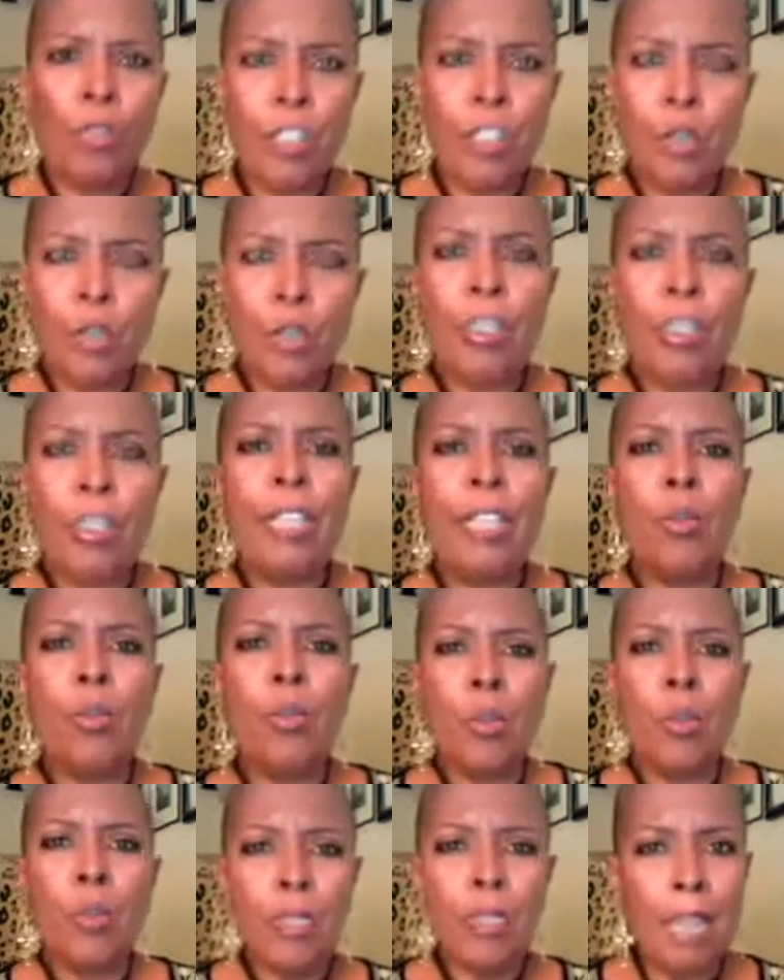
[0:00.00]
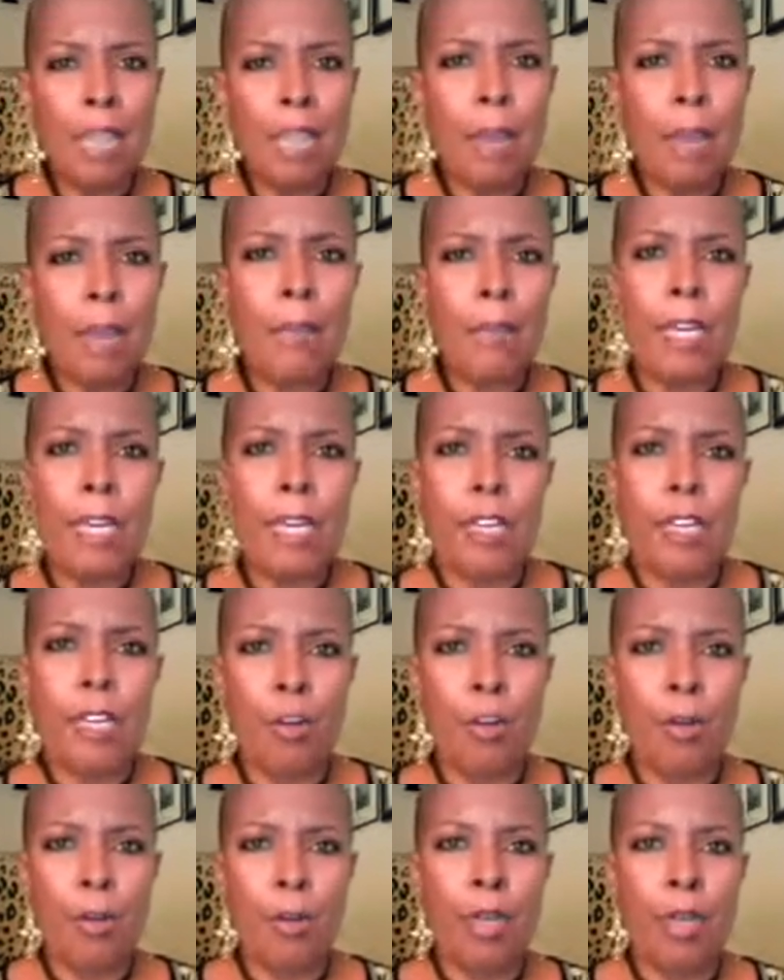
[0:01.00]
generally what's happening
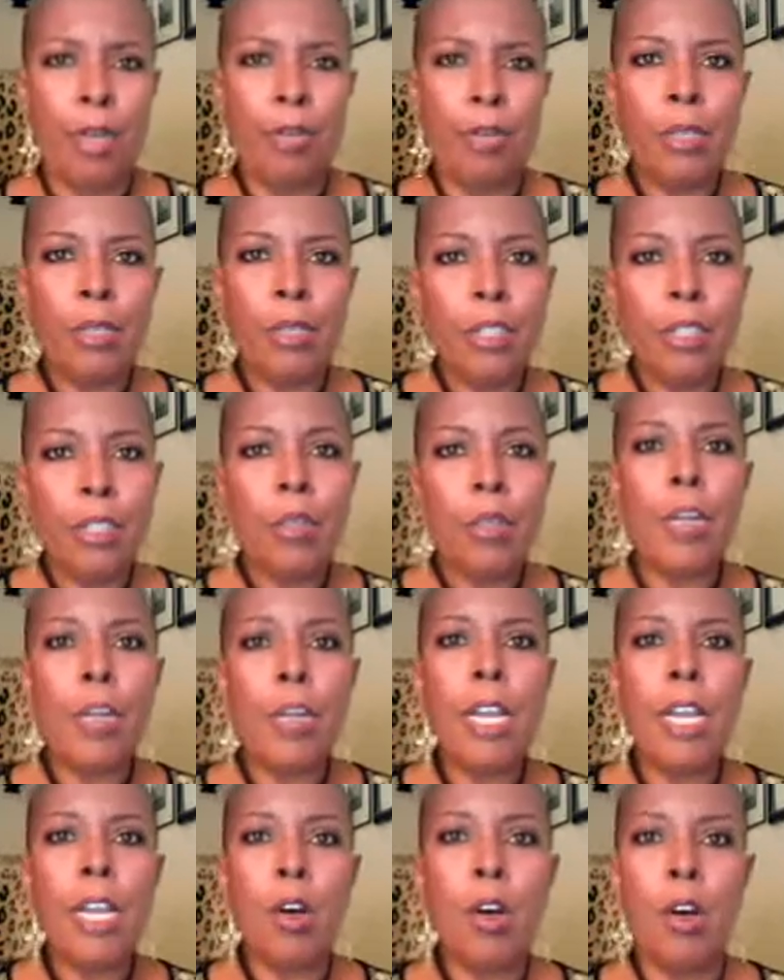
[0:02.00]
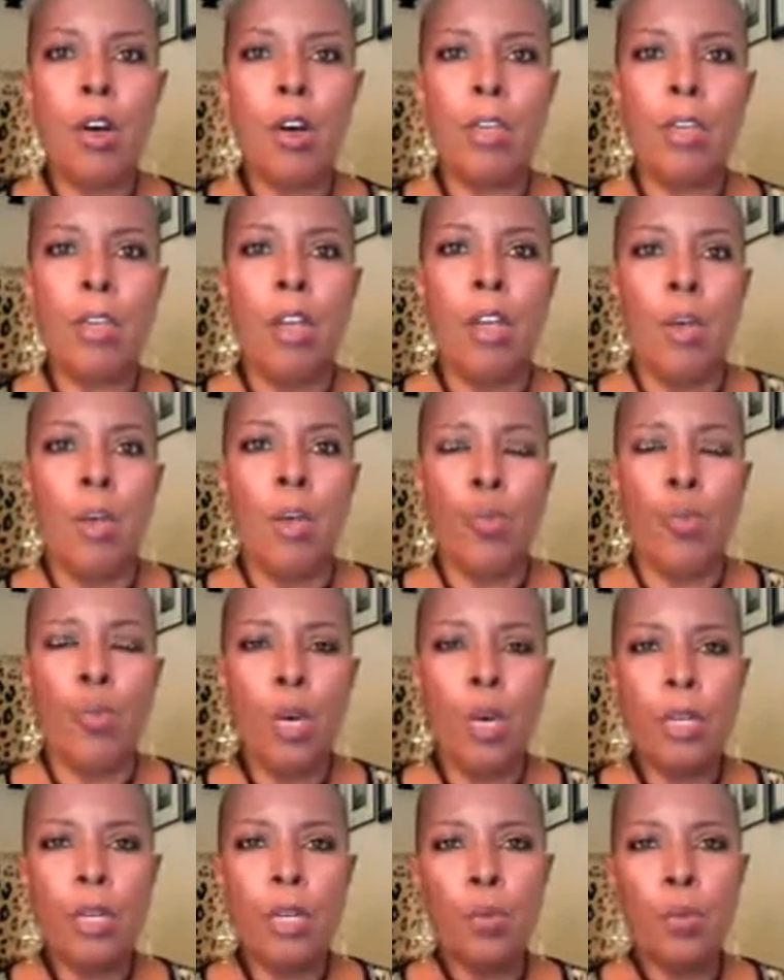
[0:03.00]
in your body, what's going on,
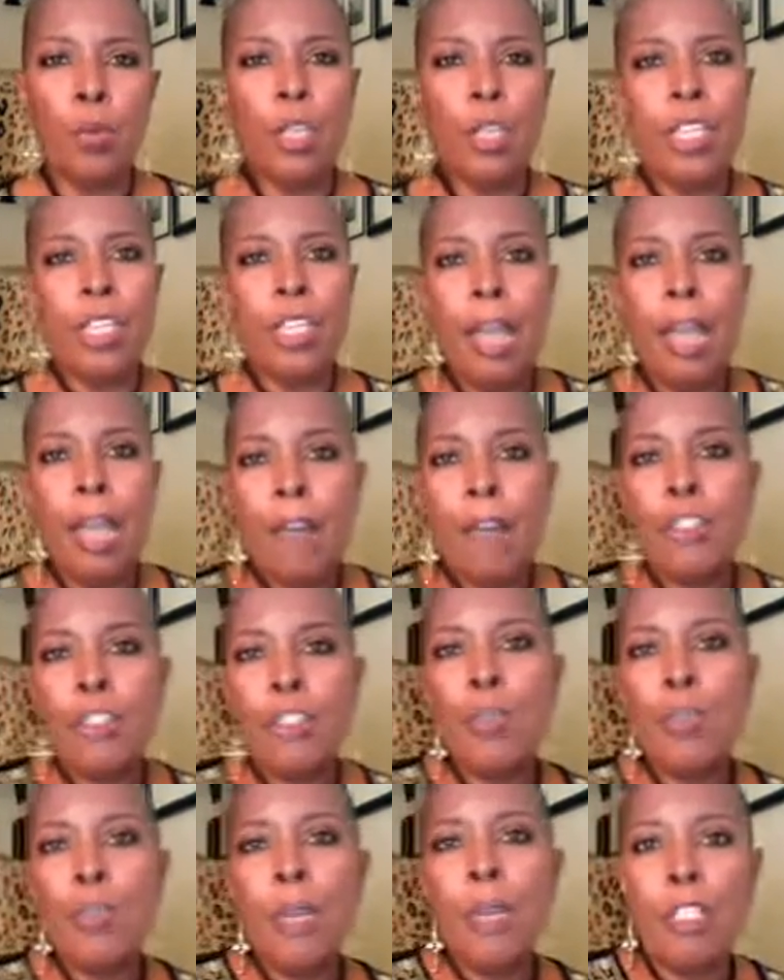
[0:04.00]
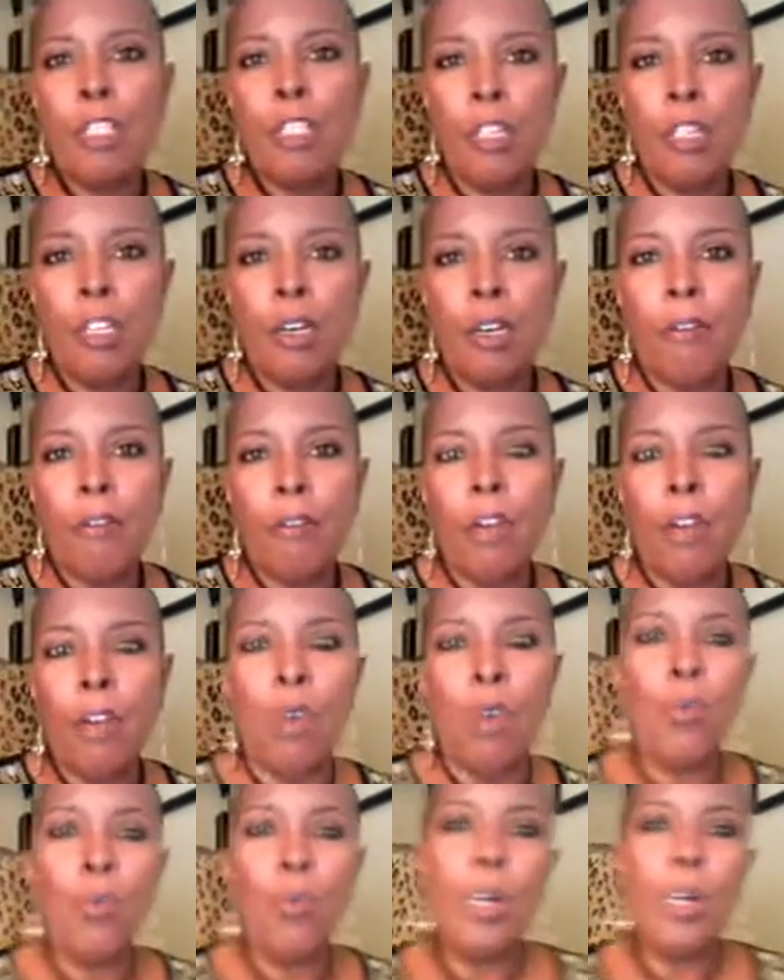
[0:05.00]
what do you have too much of,
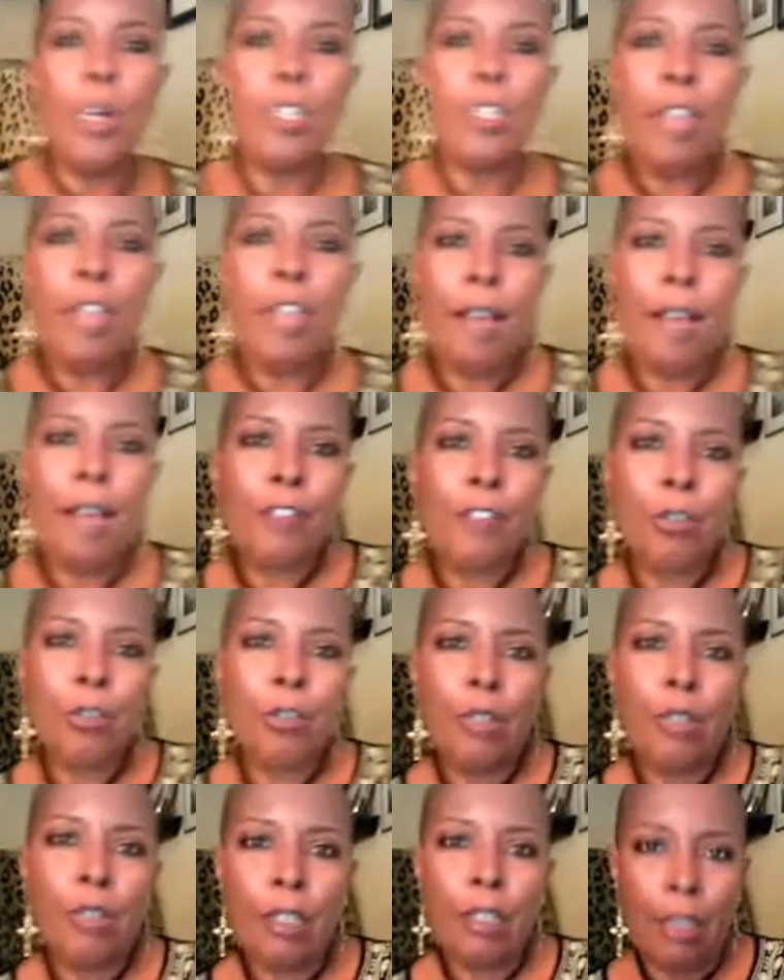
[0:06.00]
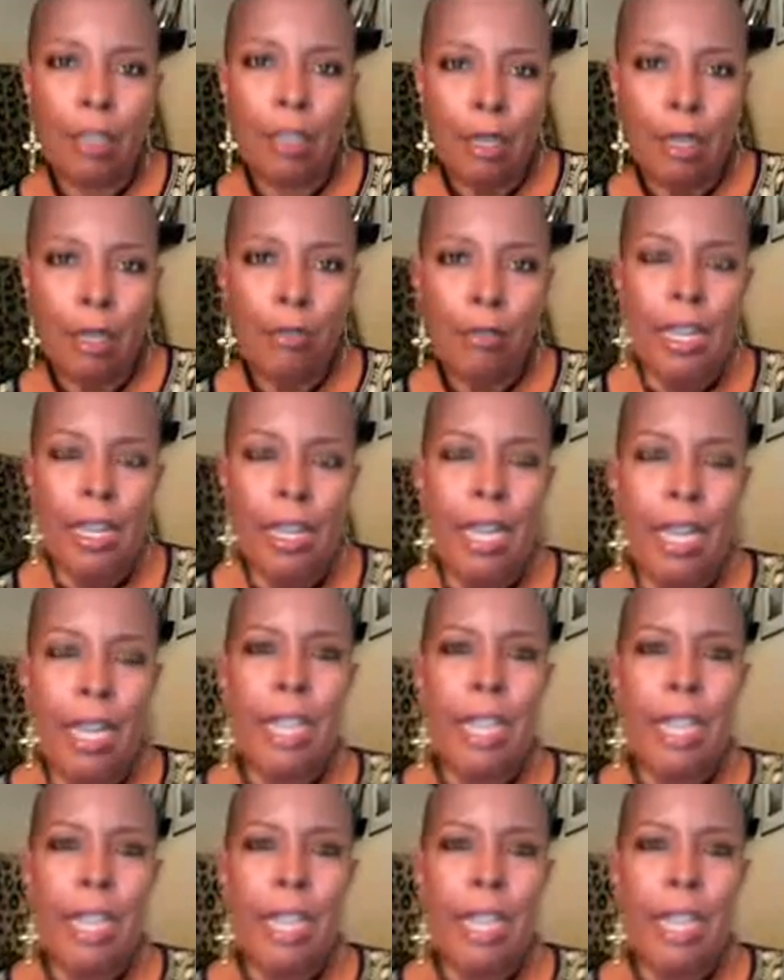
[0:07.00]
what do you have too little of.